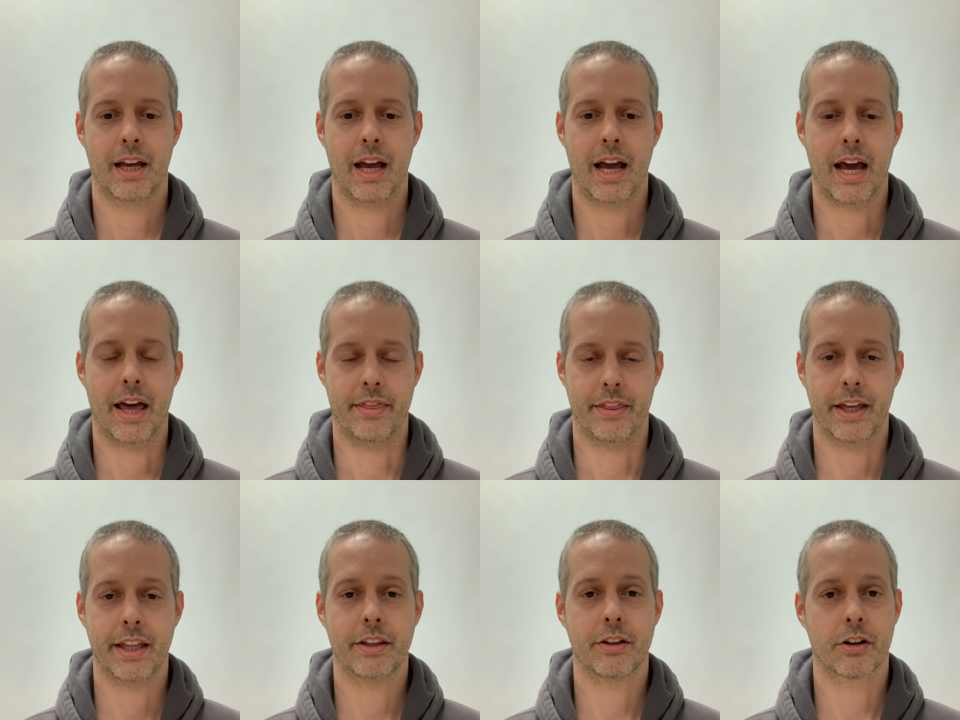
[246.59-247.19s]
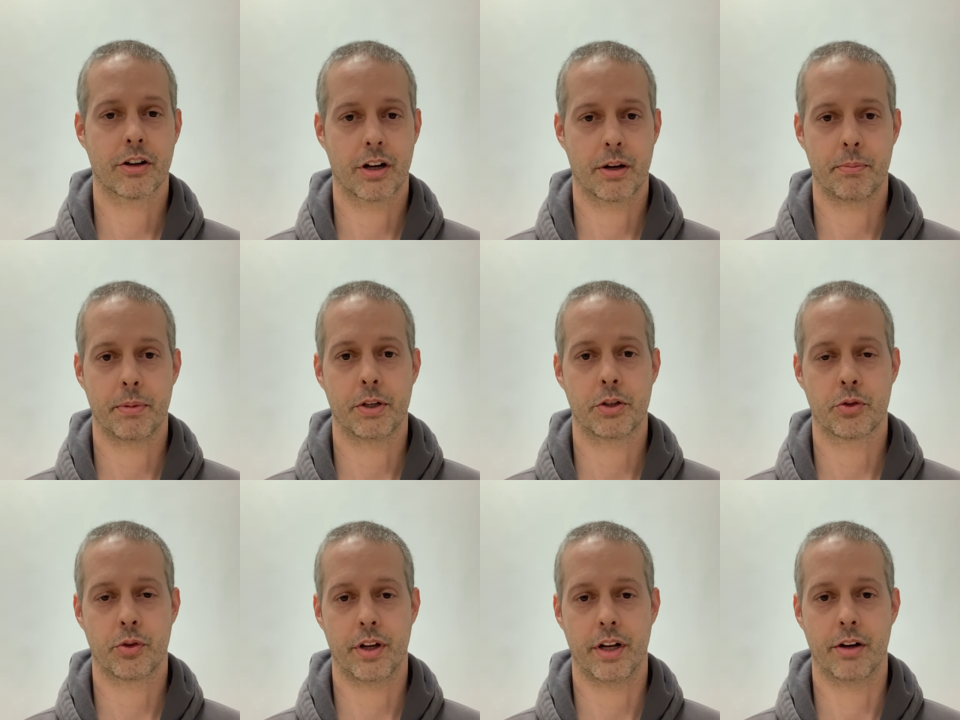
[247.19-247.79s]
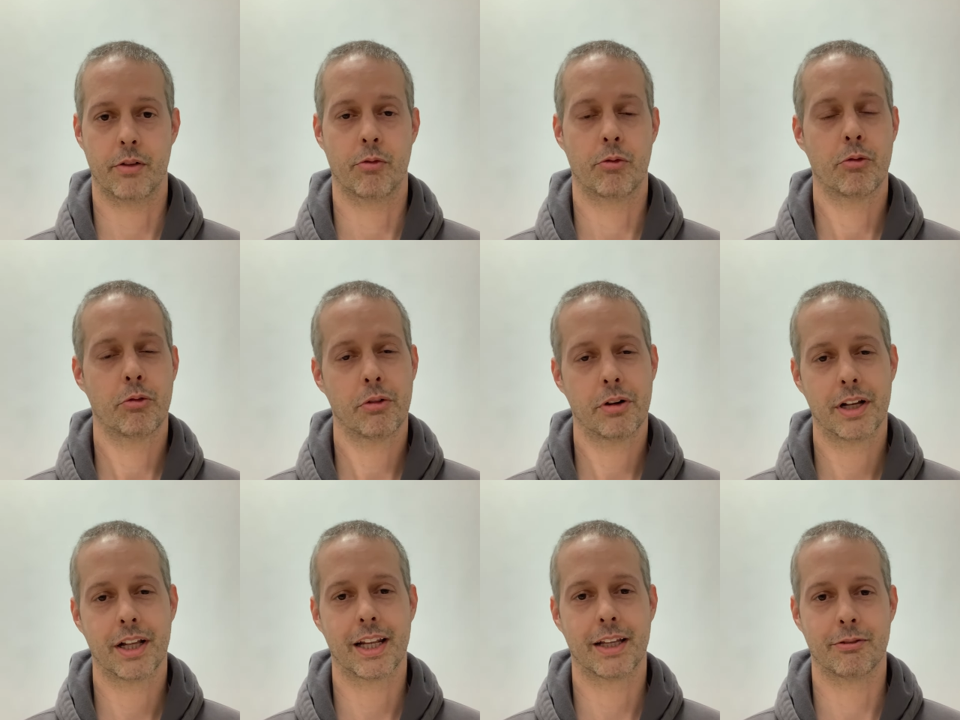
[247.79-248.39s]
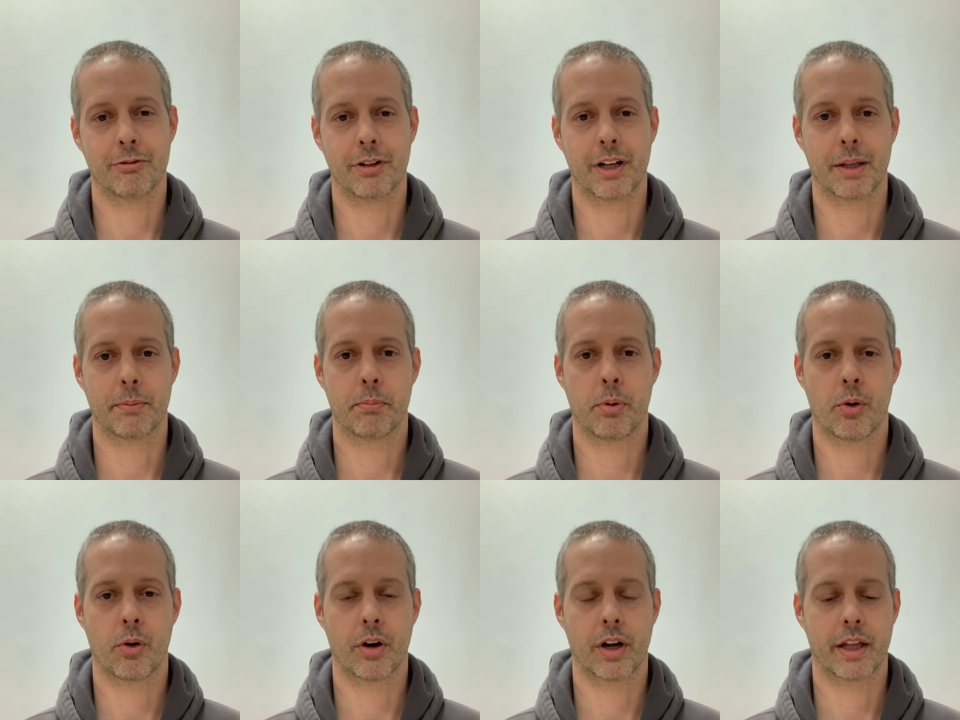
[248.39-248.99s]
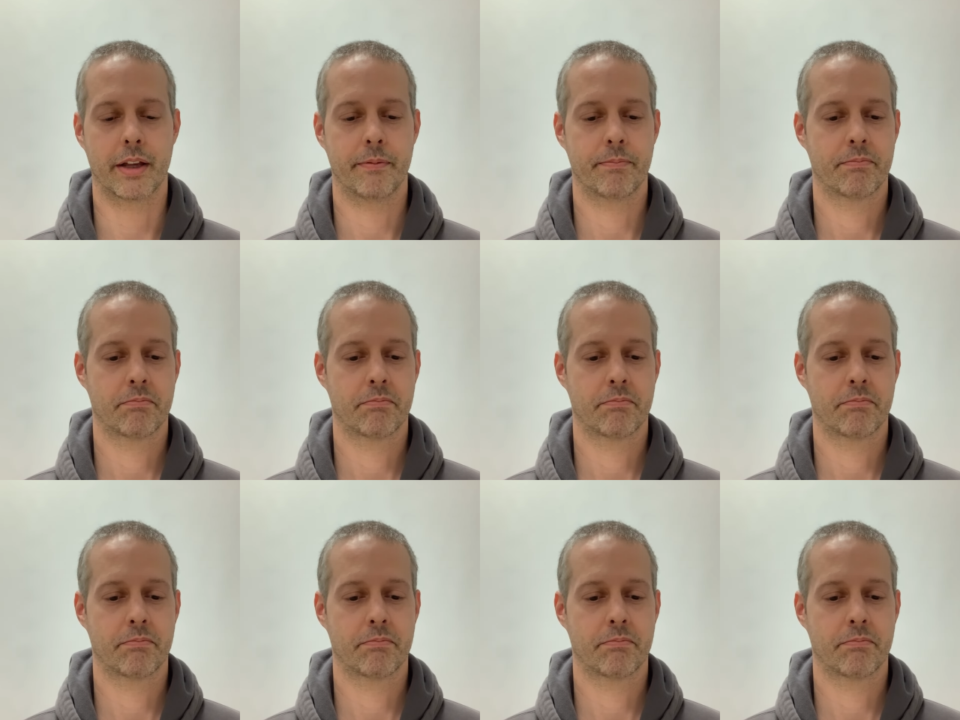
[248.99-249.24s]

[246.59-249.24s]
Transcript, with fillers: And then they're going to be treated really, really poorly.